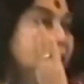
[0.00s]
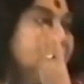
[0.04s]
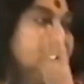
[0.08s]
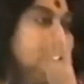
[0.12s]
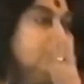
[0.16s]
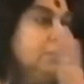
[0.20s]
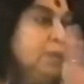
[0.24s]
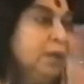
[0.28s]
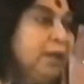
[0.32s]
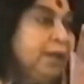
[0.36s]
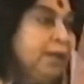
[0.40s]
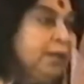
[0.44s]

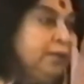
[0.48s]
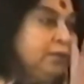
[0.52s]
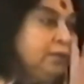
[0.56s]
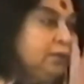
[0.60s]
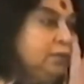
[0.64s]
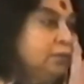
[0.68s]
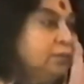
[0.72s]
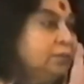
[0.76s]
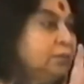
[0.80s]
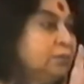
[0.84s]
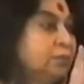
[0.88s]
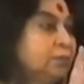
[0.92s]

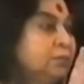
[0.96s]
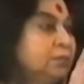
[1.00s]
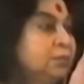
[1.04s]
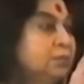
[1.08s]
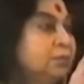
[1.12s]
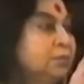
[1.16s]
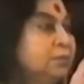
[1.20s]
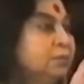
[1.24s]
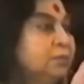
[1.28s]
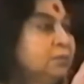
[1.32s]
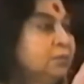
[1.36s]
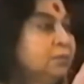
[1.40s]
mind,
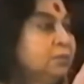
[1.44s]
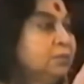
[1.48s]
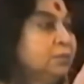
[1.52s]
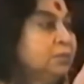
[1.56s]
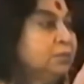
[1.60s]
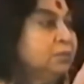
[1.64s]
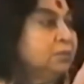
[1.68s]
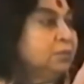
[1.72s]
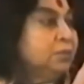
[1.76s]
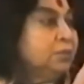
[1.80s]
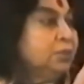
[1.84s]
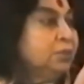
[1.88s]

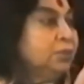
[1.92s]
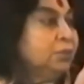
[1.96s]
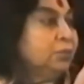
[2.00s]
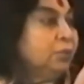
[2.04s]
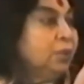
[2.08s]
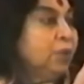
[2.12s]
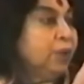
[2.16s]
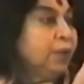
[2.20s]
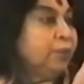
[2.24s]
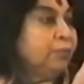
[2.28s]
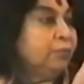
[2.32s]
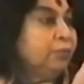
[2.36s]

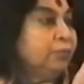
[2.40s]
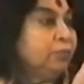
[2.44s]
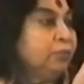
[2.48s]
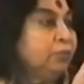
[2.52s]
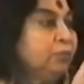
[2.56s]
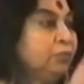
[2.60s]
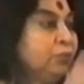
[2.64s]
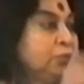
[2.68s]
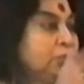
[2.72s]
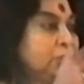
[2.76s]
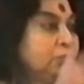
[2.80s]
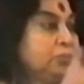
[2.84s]
you have
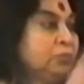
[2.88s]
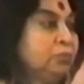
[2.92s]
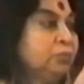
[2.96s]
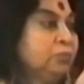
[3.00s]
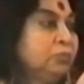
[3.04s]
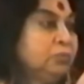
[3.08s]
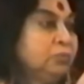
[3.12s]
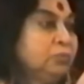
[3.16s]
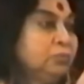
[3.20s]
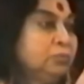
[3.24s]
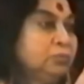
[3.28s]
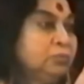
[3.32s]
to go
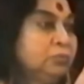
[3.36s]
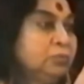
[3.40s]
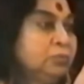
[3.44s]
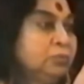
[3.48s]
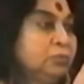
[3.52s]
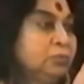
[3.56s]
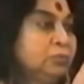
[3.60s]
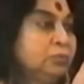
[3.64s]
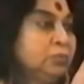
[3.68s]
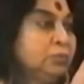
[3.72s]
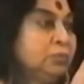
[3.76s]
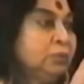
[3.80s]
through
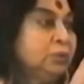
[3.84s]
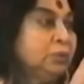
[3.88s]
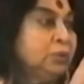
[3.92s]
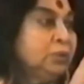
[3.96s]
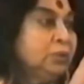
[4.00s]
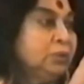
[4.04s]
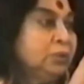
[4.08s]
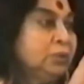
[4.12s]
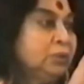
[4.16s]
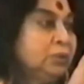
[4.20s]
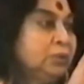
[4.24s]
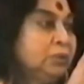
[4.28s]

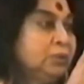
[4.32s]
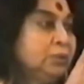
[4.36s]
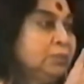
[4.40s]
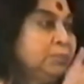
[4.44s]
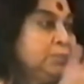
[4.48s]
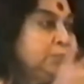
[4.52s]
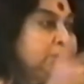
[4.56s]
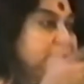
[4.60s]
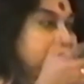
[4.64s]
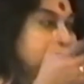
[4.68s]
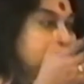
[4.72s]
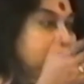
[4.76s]
the
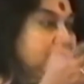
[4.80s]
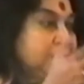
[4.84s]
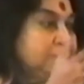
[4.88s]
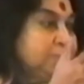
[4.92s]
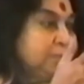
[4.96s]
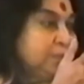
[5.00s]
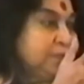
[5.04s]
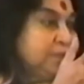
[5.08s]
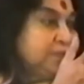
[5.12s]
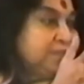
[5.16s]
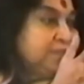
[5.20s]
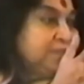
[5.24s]

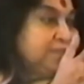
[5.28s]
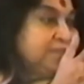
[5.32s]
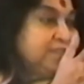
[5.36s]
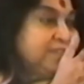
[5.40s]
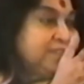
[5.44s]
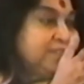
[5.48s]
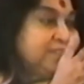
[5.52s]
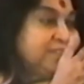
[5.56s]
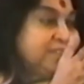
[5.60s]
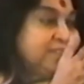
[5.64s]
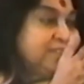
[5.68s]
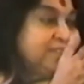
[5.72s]
pilgrimage,
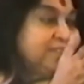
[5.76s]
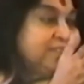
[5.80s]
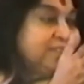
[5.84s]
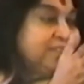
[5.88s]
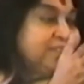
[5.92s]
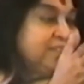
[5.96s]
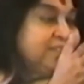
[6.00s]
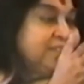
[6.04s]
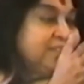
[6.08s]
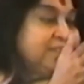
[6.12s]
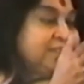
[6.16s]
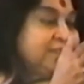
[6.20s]

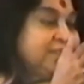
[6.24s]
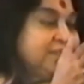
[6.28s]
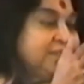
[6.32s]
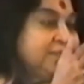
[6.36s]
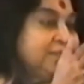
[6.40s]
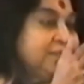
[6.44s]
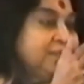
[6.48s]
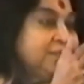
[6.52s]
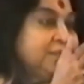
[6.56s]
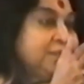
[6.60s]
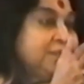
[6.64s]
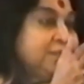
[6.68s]

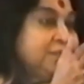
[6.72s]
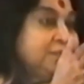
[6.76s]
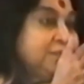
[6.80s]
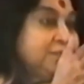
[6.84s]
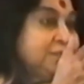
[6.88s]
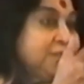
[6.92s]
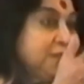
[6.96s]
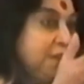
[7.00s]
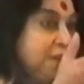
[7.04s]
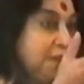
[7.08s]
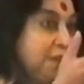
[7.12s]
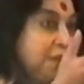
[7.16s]

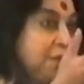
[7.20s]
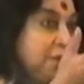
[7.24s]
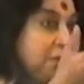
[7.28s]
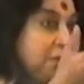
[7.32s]
say,